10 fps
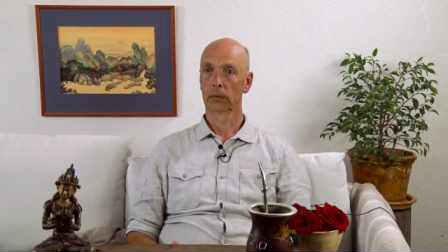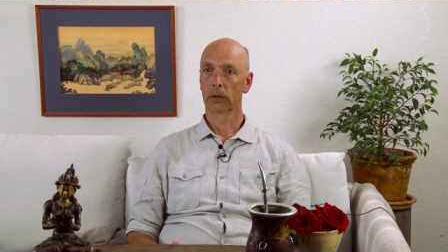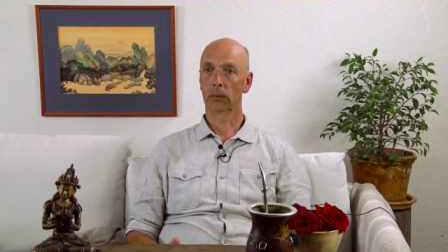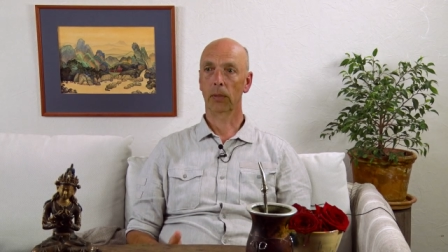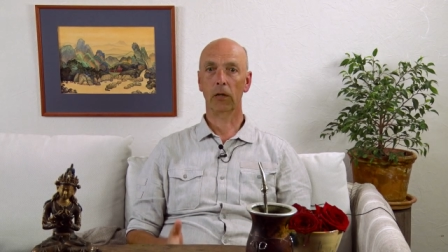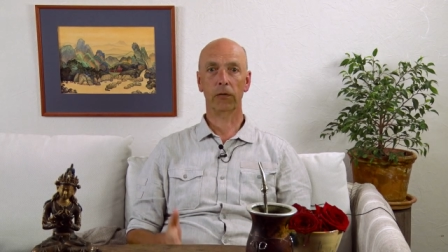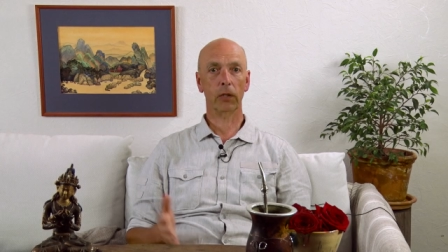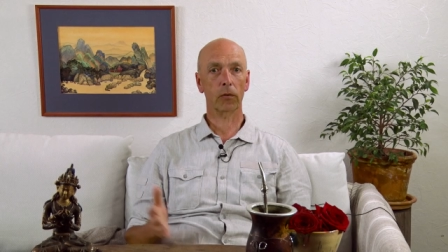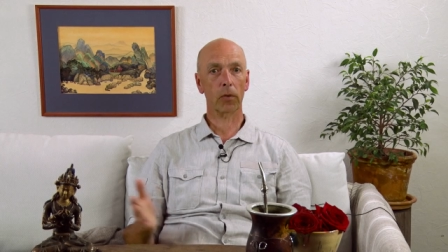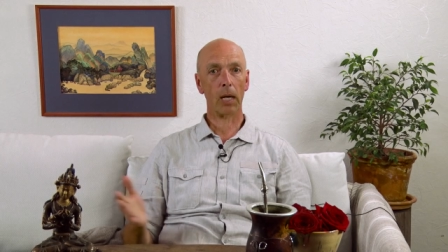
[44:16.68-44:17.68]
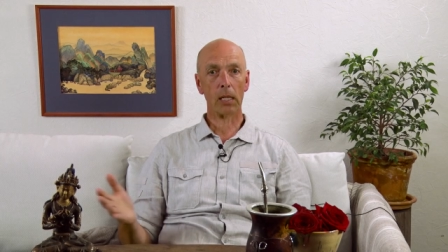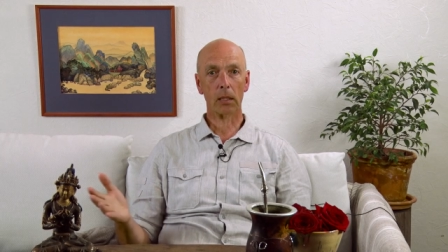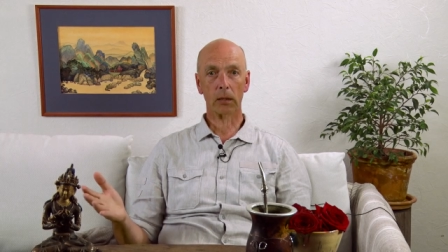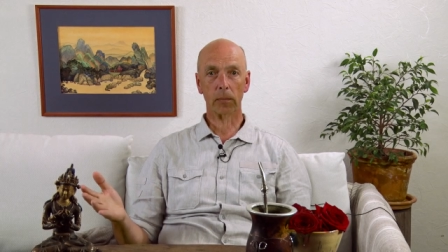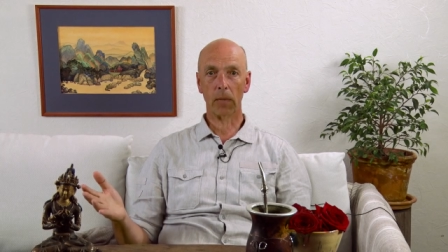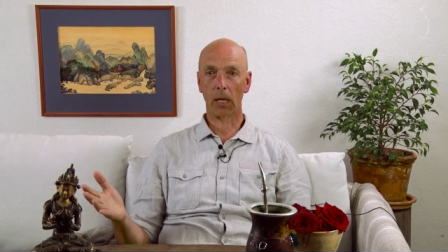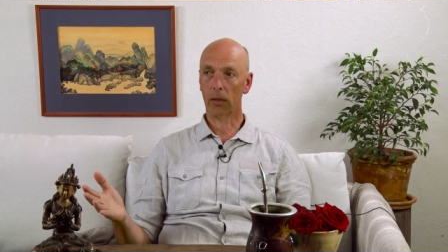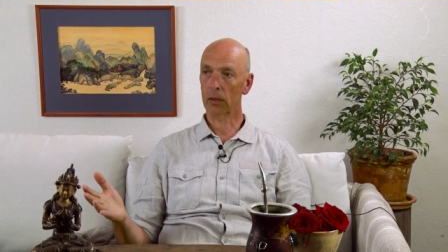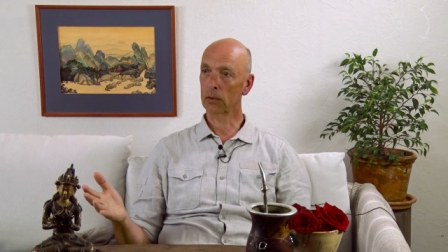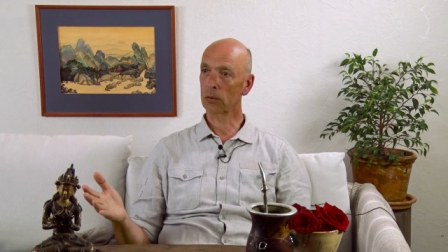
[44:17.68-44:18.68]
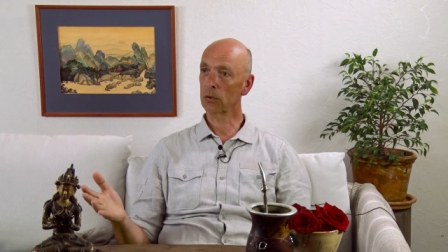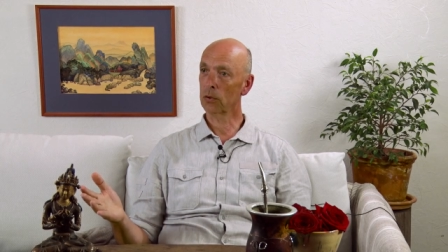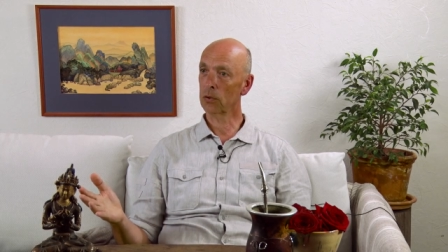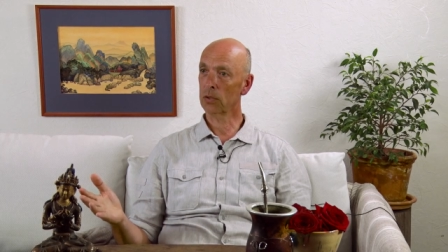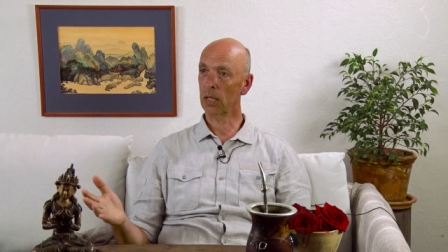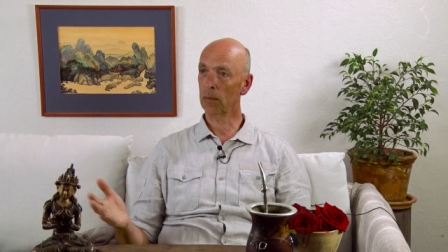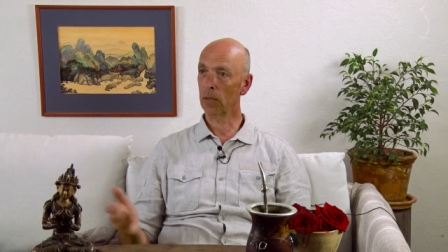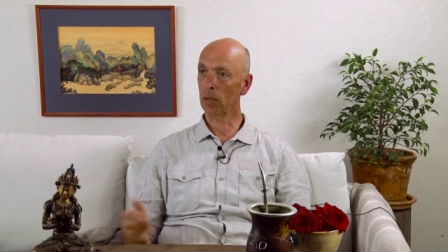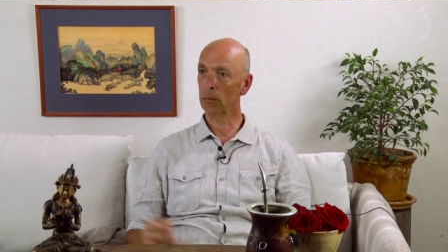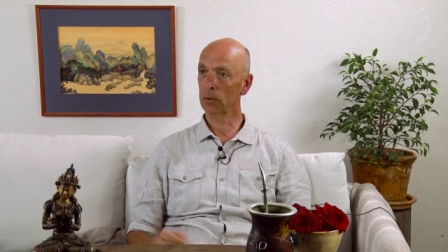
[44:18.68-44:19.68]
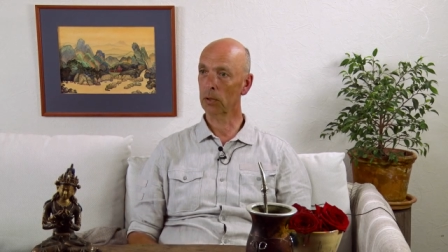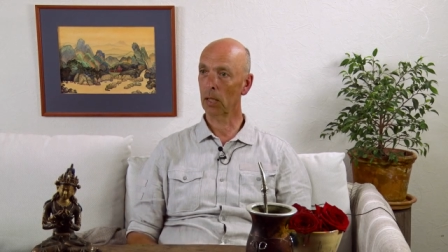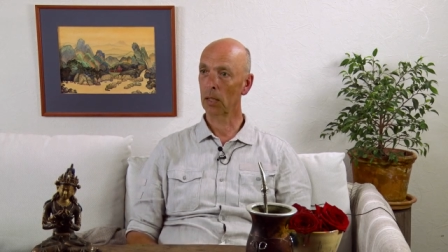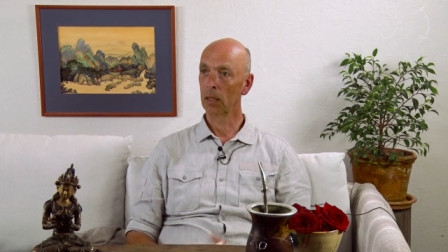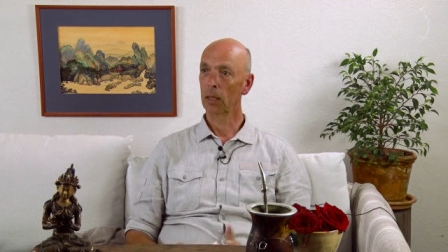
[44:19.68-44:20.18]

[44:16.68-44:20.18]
It's one of the greatest methods to sustain Mahamudra,